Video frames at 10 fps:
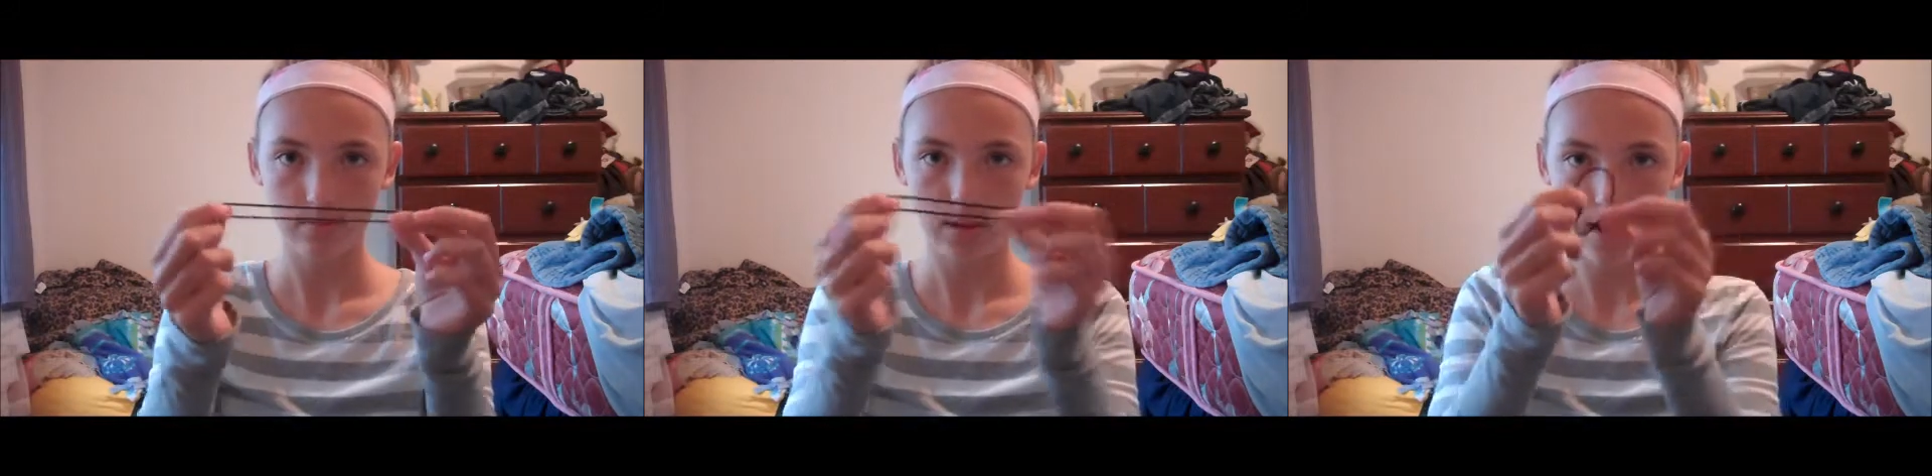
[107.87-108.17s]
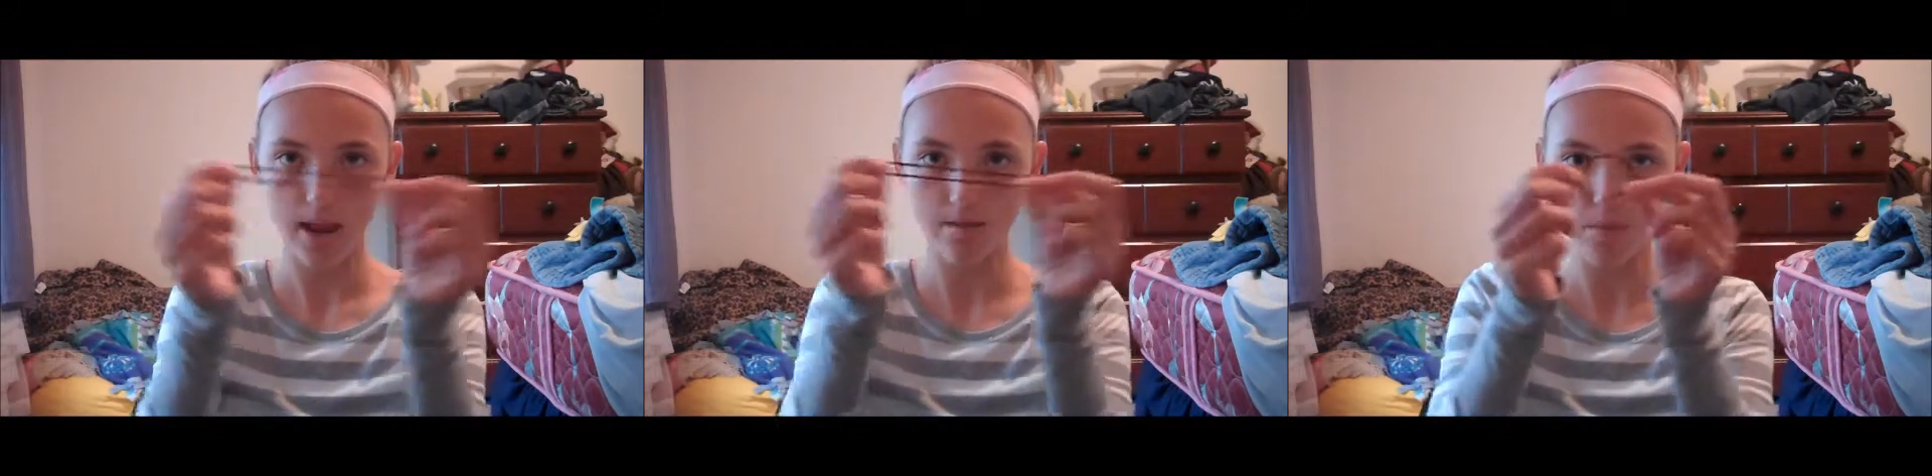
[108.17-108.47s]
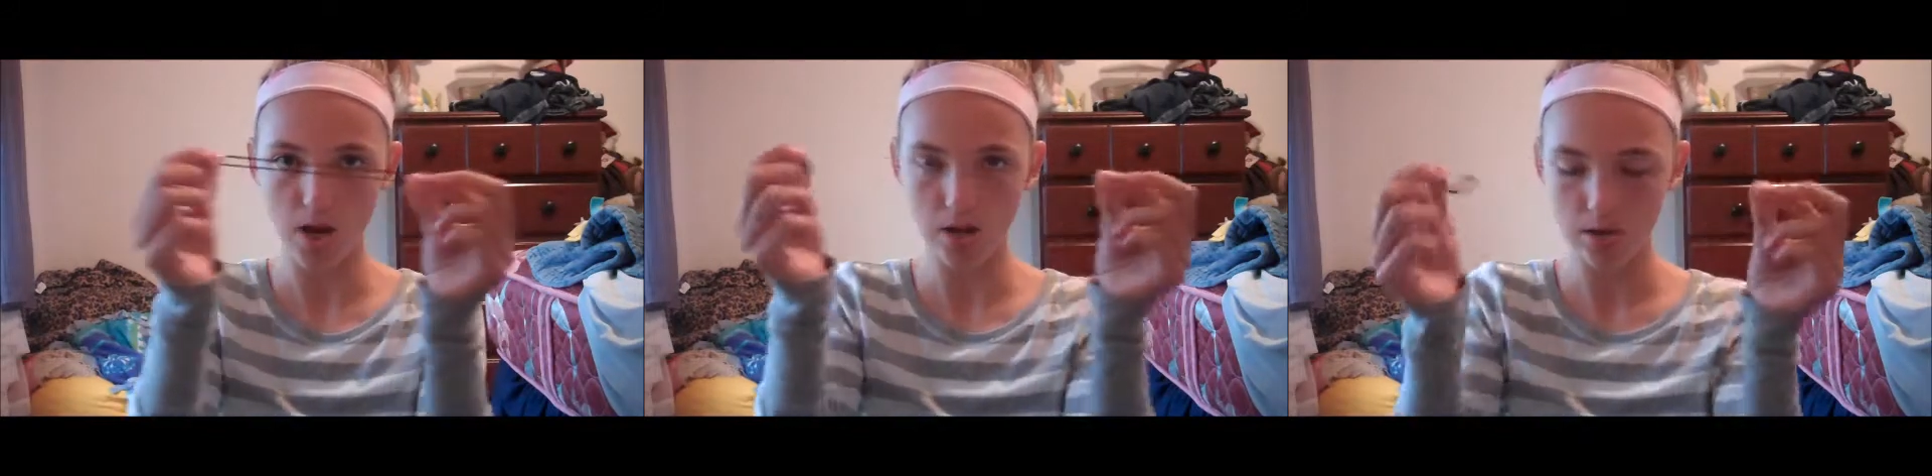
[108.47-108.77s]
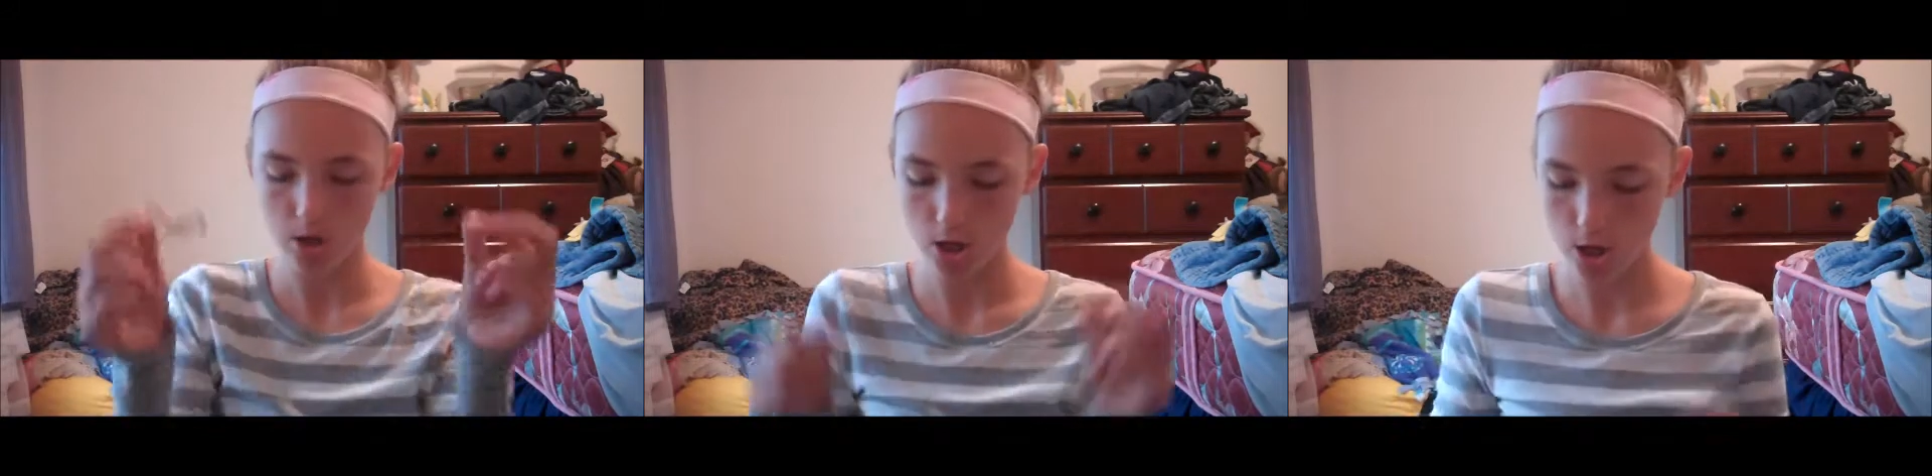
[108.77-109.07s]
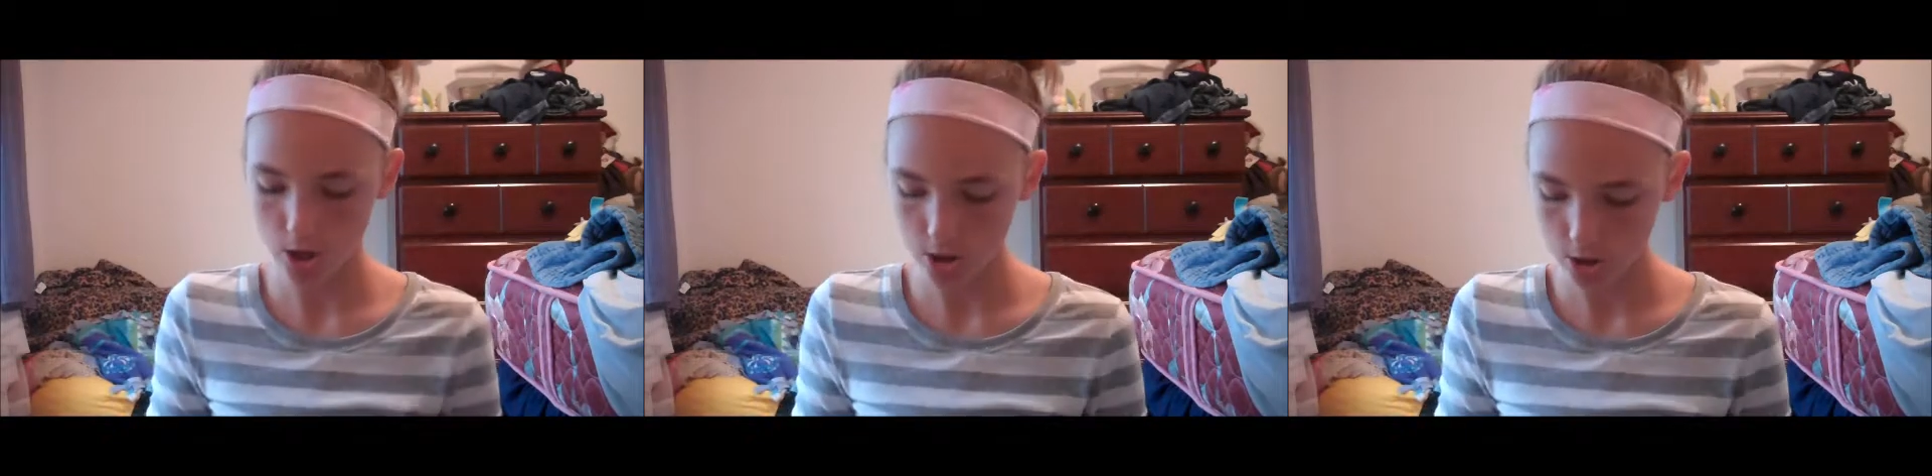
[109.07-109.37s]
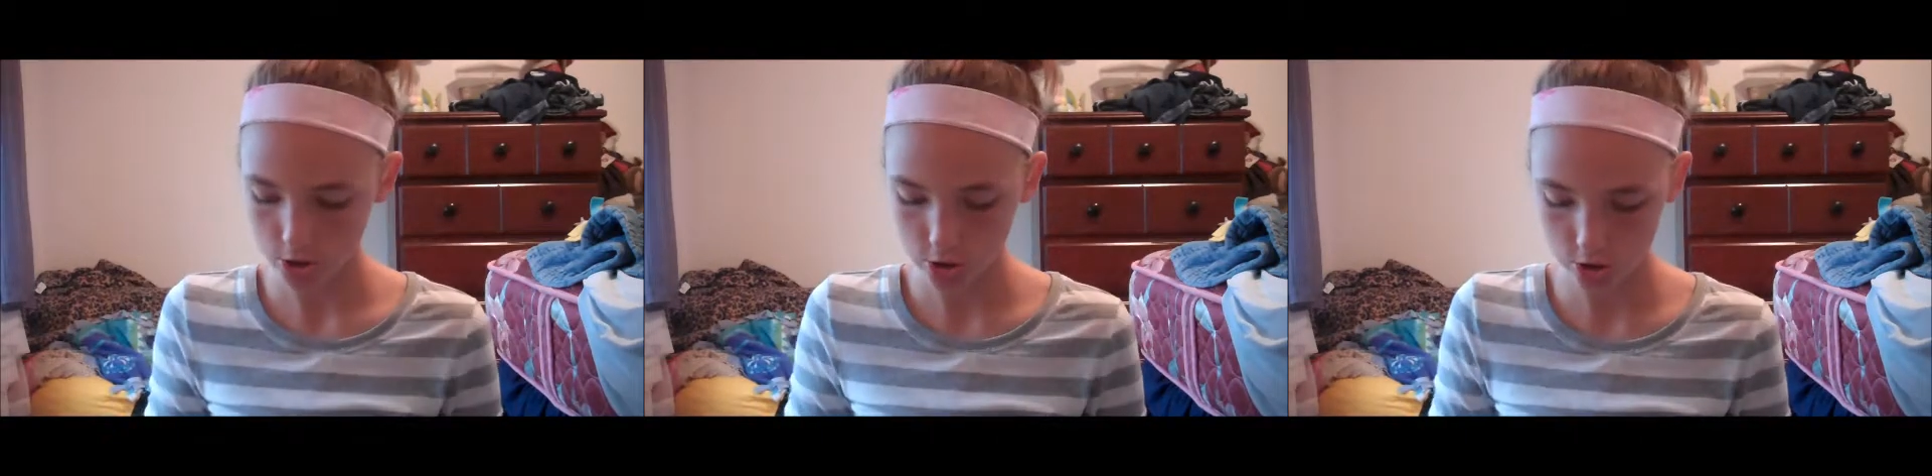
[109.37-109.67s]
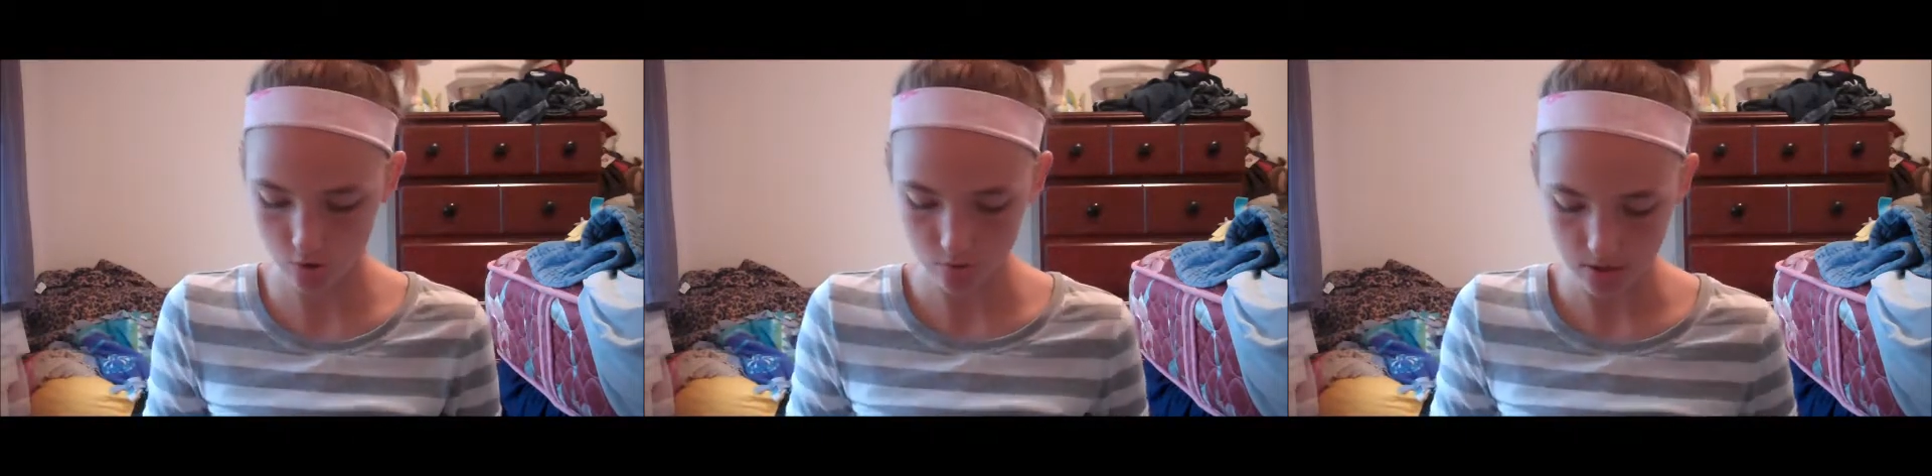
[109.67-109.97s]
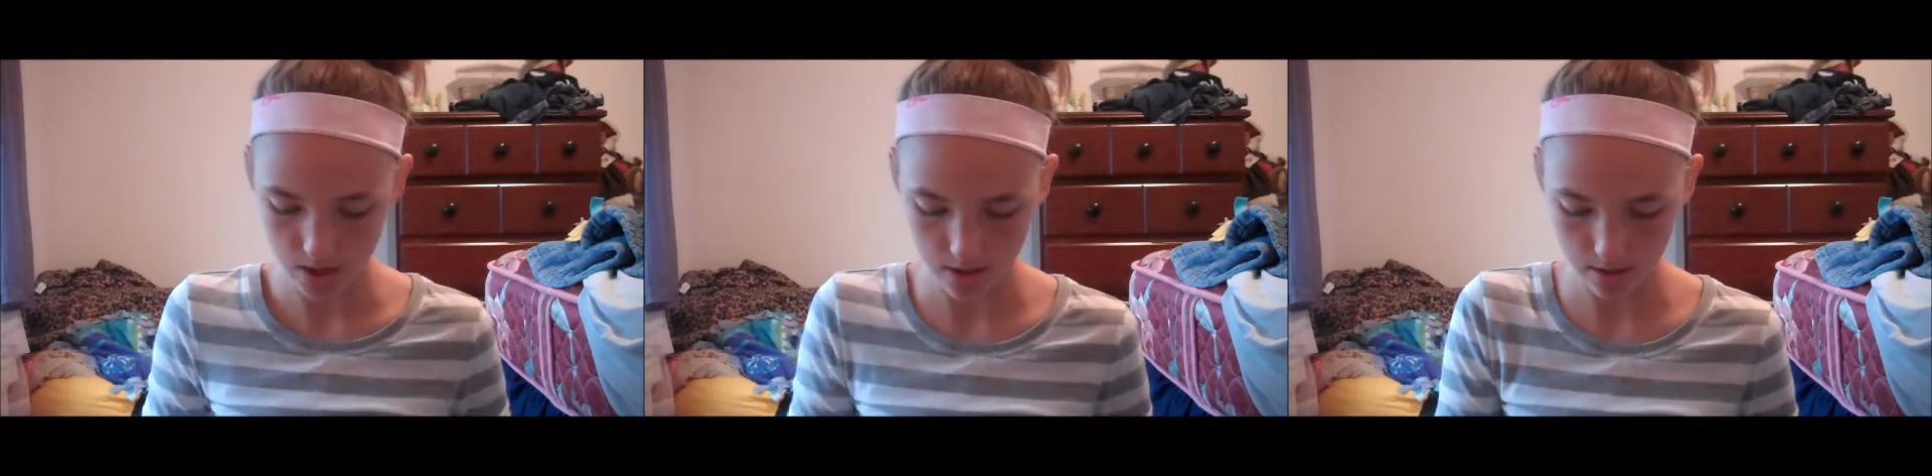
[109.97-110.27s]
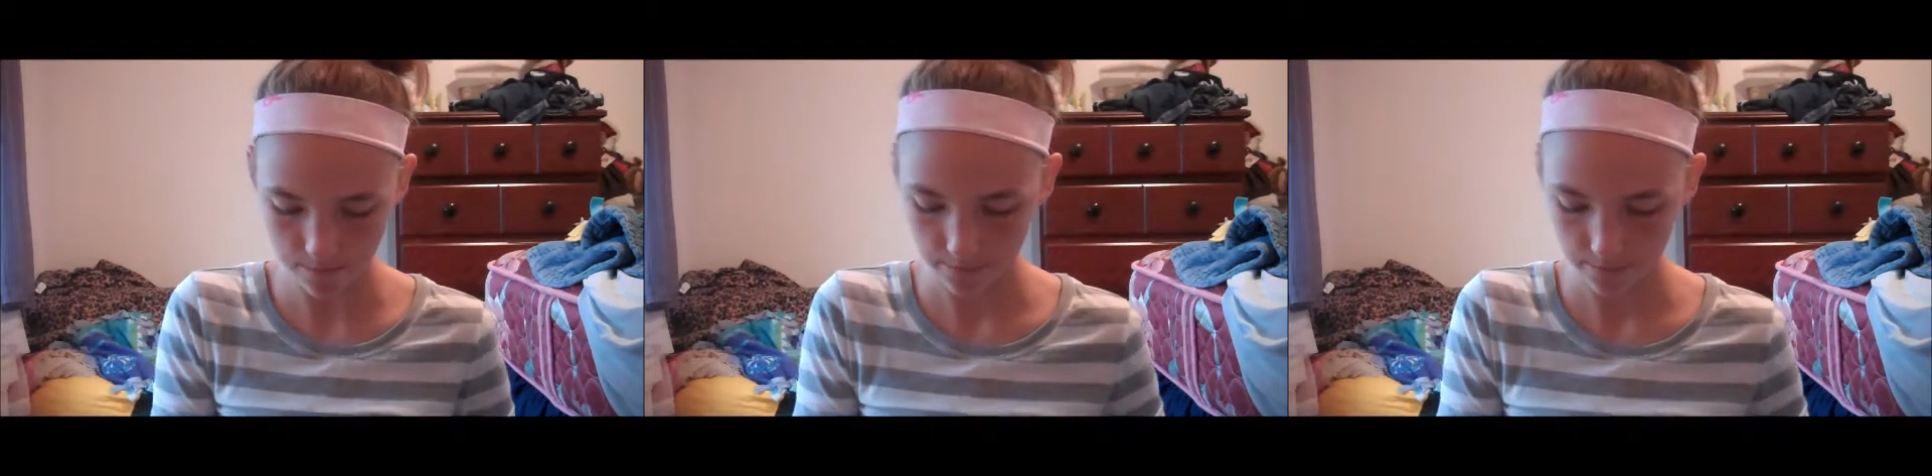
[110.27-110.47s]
a headband. So yeah.